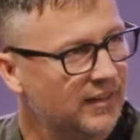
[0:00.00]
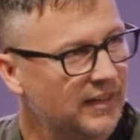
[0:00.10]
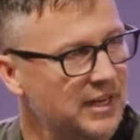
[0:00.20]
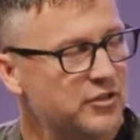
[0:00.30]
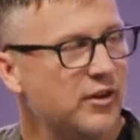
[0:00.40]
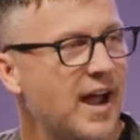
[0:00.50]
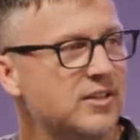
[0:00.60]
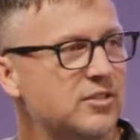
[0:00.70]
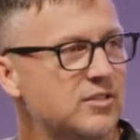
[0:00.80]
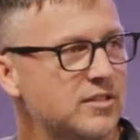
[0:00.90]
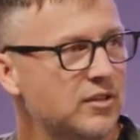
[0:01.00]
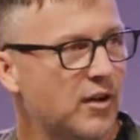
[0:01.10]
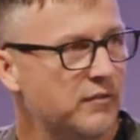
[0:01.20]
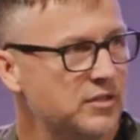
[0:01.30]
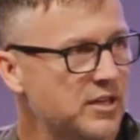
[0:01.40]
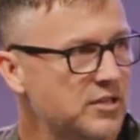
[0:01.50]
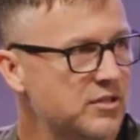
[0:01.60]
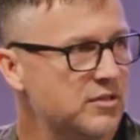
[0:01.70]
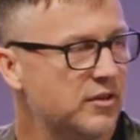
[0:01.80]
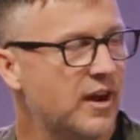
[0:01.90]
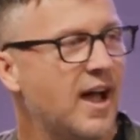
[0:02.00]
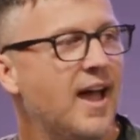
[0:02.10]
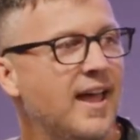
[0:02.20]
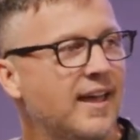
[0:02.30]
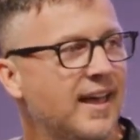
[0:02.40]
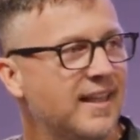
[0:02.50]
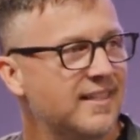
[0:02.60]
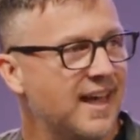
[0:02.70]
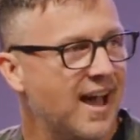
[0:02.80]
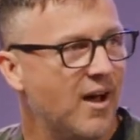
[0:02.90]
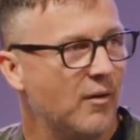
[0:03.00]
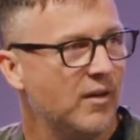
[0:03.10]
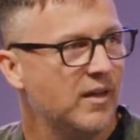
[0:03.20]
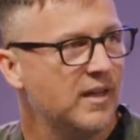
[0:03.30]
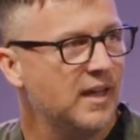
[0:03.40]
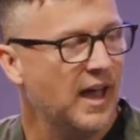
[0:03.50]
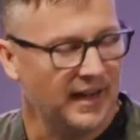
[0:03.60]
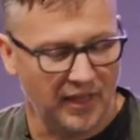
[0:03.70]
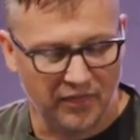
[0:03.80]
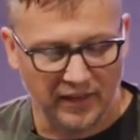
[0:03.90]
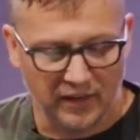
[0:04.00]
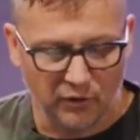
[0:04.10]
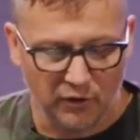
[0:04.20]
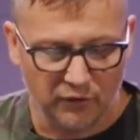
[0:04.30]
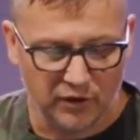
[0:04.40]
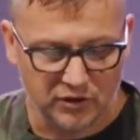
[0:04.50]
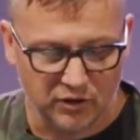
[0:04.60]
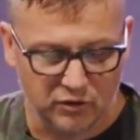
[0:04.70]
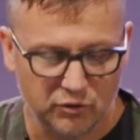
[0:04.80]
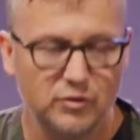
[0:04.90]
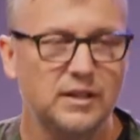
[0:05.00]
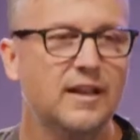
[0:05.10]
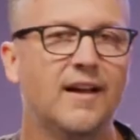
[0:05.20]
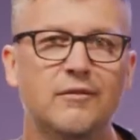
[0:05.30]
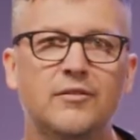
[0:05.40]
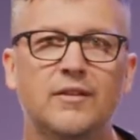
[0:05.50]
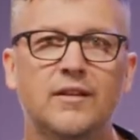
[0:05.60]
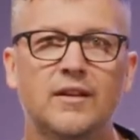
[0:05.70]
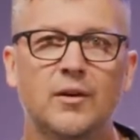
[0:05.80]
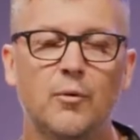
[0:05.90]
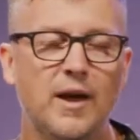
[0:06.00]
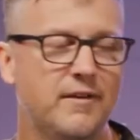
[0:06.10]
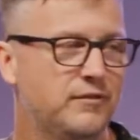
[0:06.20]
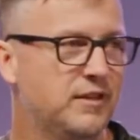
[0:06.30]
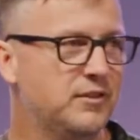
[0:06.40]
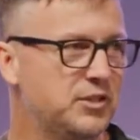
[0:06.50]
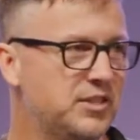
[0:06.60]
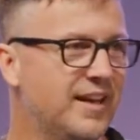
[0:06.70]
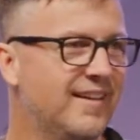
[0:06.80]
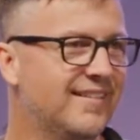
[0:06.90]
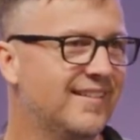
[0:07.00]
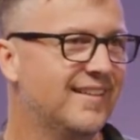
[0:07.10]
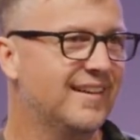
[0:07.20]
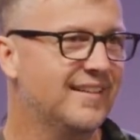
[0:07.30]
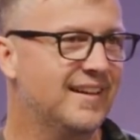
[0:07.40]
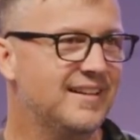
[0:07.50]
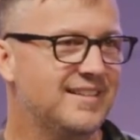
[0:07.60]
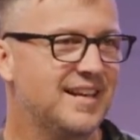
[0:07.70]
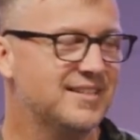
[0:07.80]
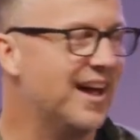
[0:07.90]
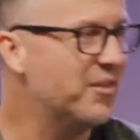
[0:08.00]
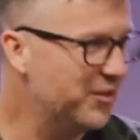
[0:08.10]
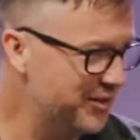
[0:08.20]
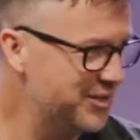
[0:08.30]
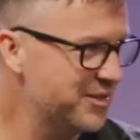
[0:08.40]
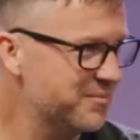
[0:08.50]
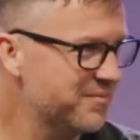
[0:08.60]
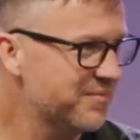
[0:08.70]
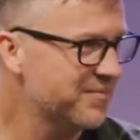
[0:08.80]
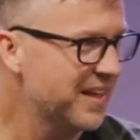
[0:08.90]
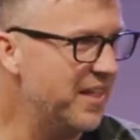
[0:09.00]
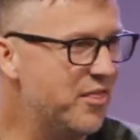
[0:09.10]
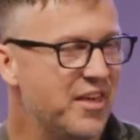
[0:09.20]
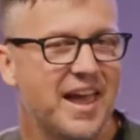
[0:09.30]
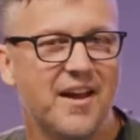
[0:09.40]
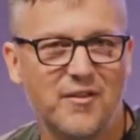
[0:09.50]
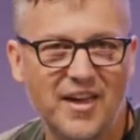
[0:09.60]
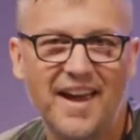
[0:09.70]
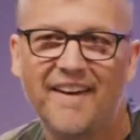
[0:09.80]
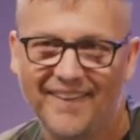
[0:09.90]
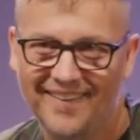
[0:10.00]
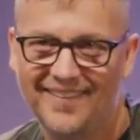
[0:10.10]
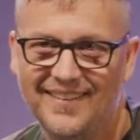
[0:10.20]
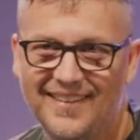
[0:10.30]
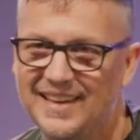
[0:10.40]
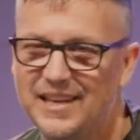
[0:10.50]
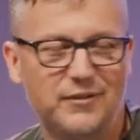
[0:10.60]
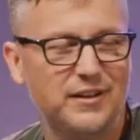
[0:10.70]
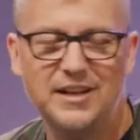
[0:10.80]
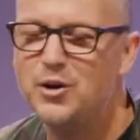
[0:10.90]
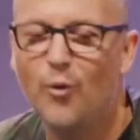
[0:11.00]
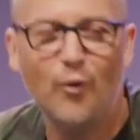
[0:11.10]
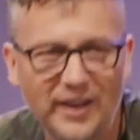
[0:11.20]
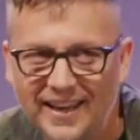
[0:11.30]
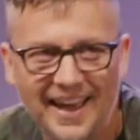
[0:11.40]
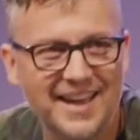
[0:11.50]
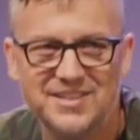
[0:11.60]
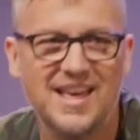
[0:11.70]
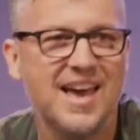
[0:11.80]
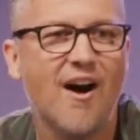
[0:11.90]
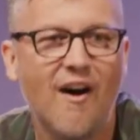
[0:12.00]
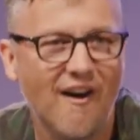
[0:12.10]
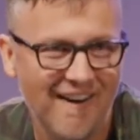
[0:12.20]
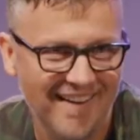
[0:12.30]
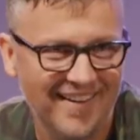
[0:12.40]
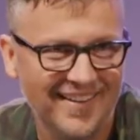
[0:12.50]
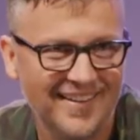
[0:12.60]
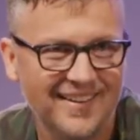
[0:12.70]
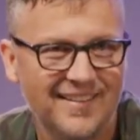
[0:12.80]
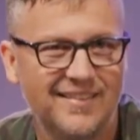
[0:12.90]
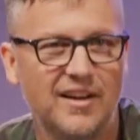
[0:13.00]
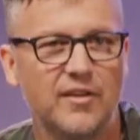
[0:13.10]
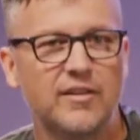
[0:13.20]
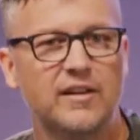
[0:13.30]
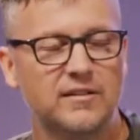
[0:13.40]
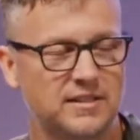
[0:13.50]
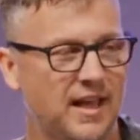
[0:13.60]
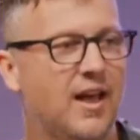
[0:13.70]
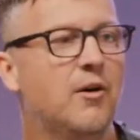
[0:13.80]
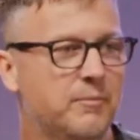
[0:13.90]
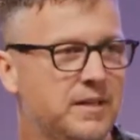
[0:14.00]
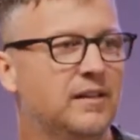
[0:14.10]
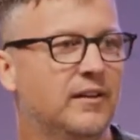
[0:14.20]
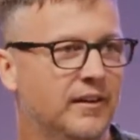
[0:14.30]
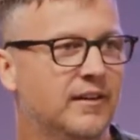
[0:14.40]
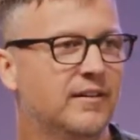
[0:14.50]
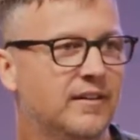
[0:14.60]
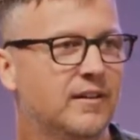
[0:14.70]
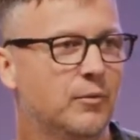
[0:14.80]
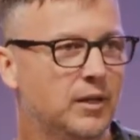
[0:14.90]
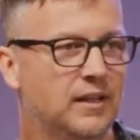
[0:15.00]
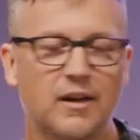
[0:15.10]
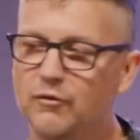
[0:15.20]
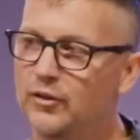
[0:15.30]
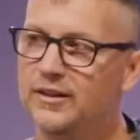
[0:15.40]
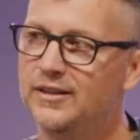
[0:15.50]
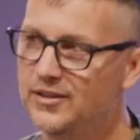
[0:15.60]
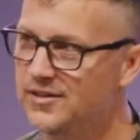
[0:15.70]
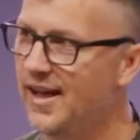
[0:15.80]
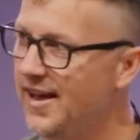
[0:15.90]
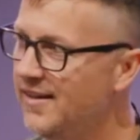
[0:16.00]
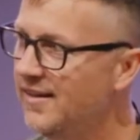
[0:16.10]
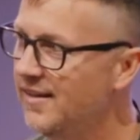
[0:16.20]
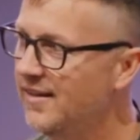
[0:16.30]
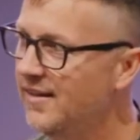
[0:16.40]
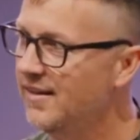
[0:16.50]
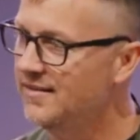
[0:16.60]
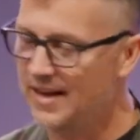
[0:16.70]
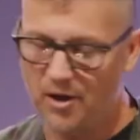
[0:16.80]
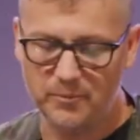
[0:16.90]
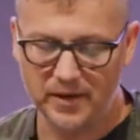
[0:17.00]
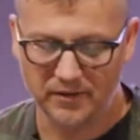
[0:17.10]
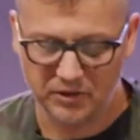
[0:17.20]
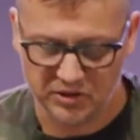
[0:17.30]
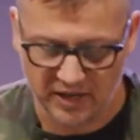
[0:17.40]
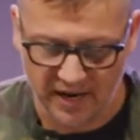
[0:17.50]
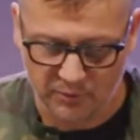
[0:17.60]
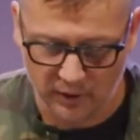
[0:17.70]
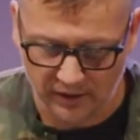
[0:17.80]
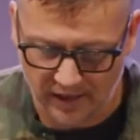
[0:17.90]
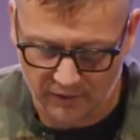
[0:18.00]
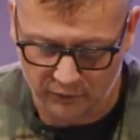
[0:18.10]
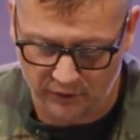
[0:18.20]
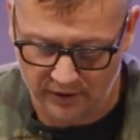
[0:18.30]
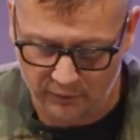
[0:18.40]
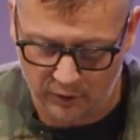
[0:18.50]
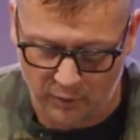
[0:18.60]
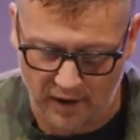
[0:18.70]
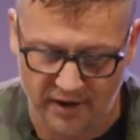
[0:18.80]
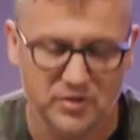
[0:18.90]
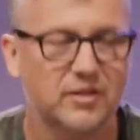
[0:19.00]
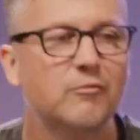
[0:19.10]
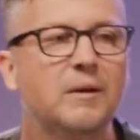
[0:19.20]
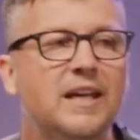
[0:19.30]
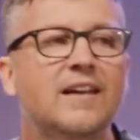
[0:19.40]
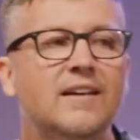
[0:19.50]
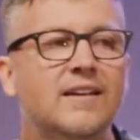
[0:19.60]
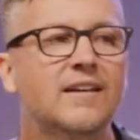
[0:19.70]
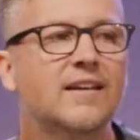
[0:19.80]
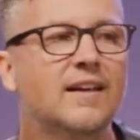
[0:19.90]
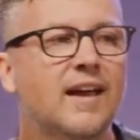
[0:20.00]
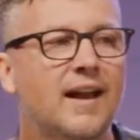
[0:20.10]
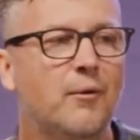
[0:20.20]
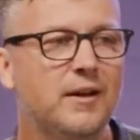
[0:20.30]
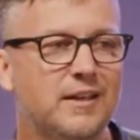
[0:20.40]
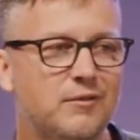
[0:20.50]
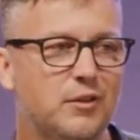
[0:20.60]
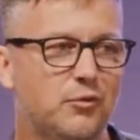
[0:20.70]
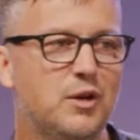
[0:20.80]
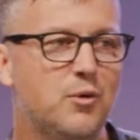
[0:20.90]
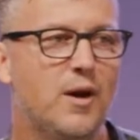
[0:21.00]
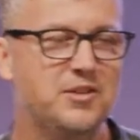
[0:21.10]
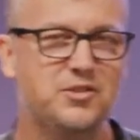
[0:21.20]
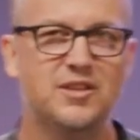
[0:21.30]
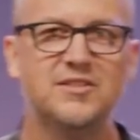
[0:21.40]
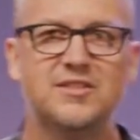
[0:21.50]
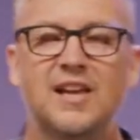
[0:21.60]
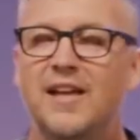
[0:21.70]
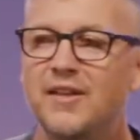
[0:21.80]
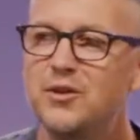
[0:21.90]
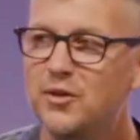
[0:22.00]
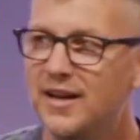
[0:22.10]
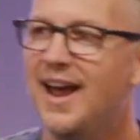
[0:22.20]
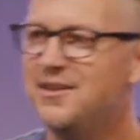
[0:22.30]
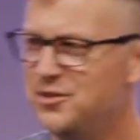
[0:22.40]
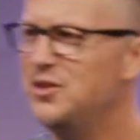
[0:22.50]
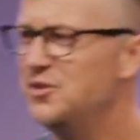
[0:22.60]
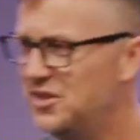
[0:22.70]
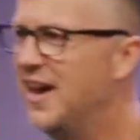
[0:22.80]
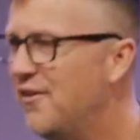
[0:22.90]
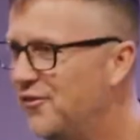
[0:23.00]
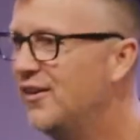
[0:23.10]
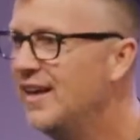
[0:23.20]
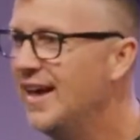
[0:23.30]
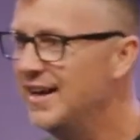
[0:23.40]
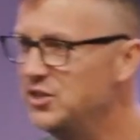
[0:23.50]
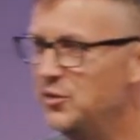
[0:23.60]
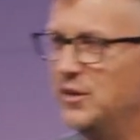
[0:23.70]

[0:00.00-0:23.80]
interactions and conversations, or I and thou? And I think in order for us to truly love, we have to understand that it takes others. And they are there, even annoying as they are. They're there to help me learn what love really looks like, to help me understand what love really requires of me. And I want to give you three questions that you can ask yourself as you